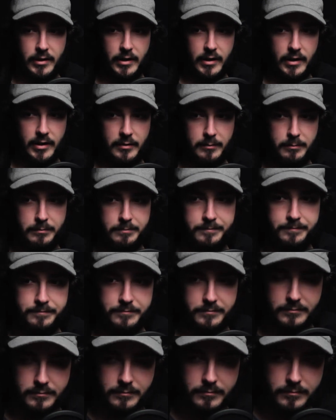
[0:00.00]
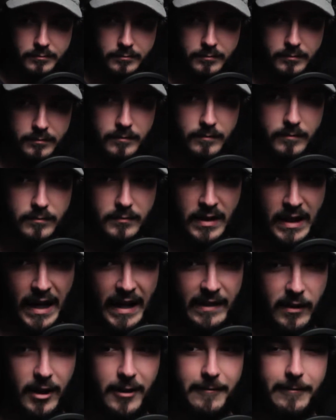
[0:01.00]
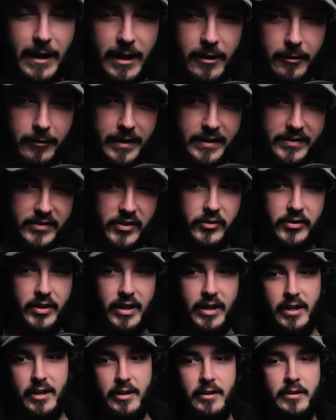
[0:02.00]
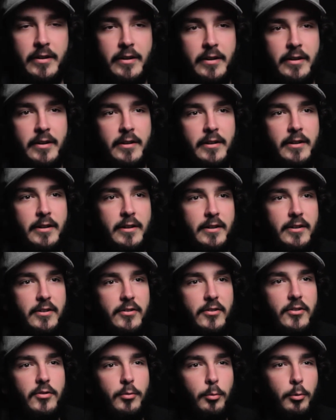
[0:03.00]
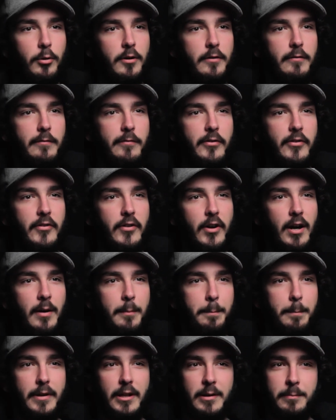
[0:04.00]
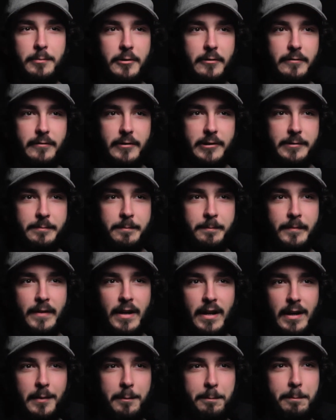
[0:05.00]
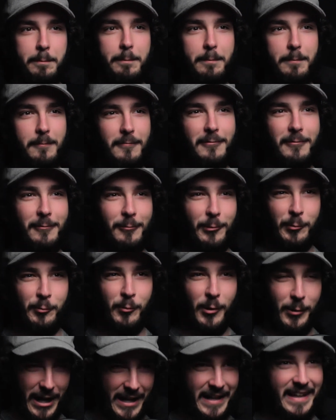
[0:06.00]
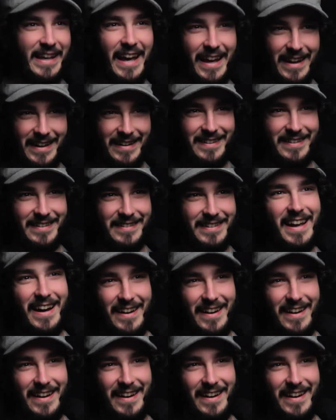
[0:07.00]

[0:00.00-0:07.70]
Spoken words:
I love how this is a sort of zombie movie. Again,